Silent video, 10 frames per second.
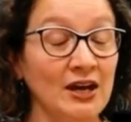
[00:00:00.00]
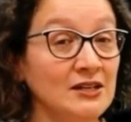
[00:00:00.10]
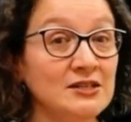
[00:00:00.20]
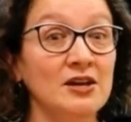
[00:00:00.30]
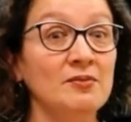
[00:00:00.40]

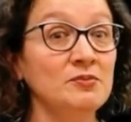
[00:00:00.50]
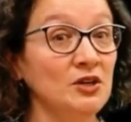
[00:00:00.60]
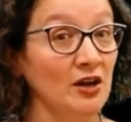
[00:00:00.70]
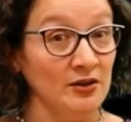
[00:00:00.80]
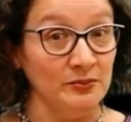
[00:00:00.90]
and
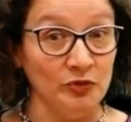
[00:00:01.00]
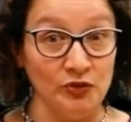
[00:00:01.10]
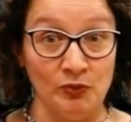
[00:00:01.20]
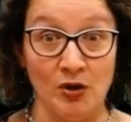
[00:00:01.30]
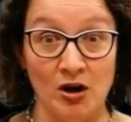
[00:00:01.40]
sometimes
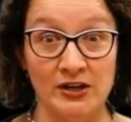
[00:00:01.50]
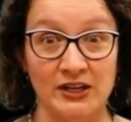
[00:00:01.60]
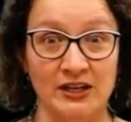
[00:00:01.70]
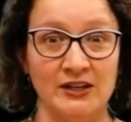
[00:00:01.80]
erotic.